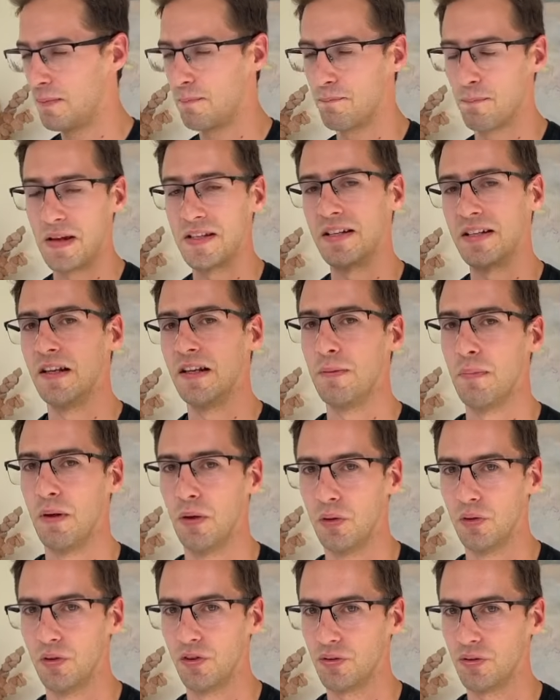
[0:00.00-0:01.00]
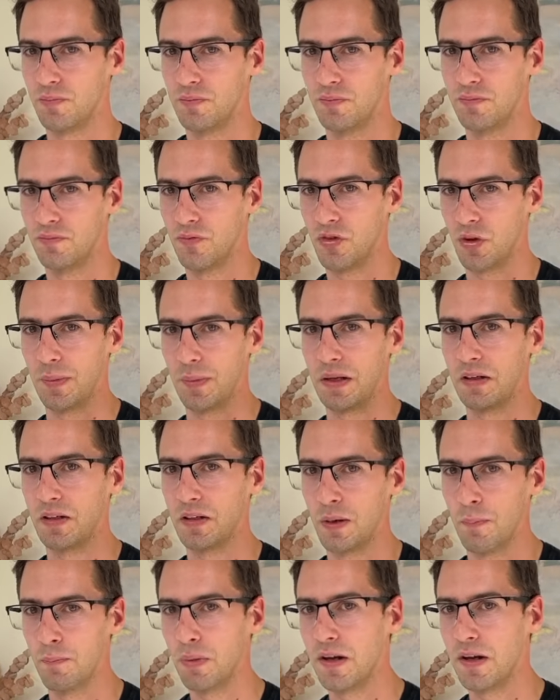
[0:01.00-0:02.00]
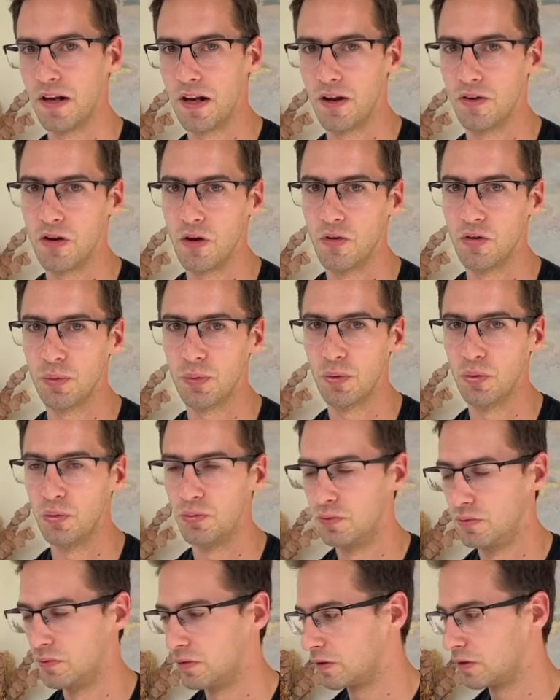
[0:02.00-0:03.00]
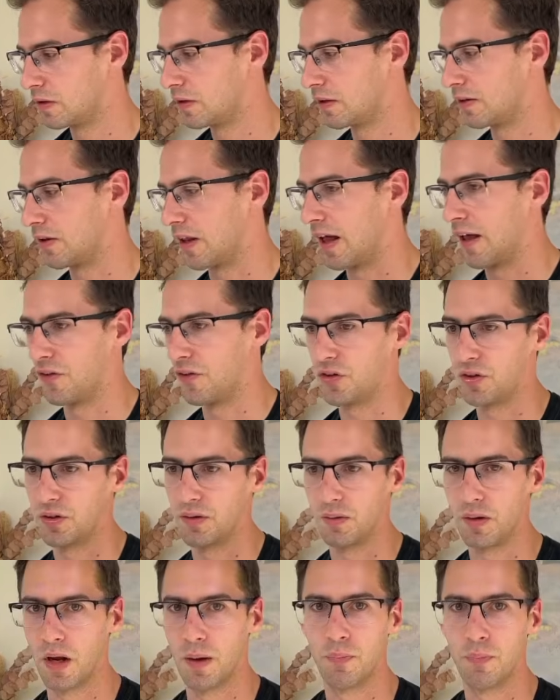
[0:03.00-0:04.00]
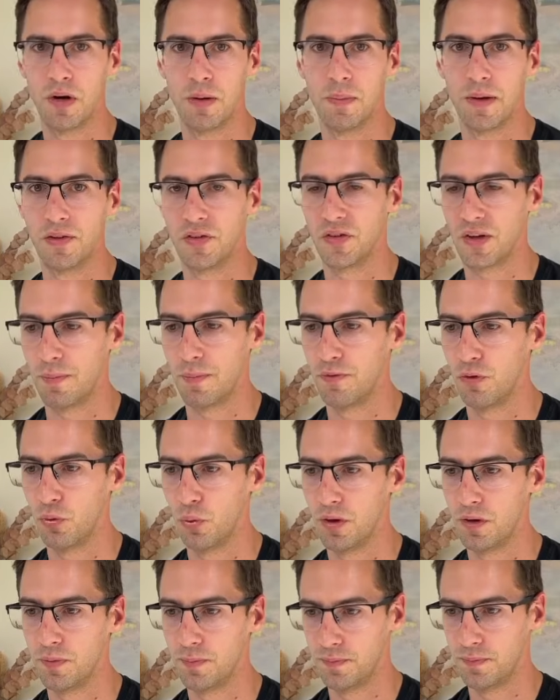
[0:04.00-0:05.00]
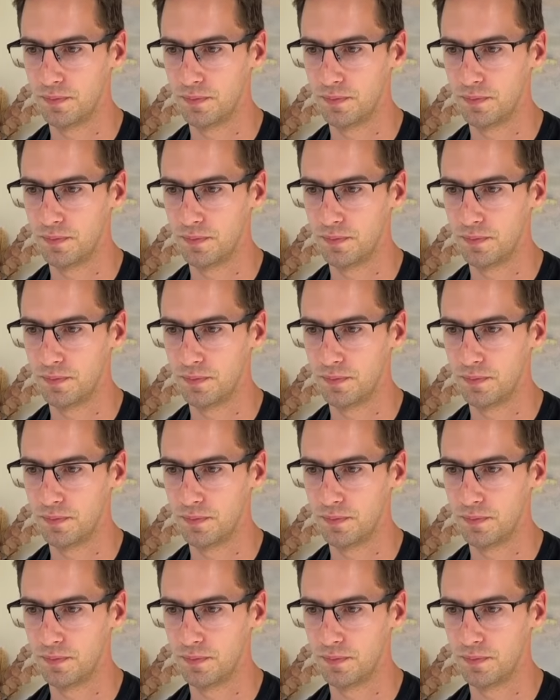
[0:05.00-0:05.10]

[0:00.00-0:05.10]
basically built something completely unusable, that's a pretty big step forward.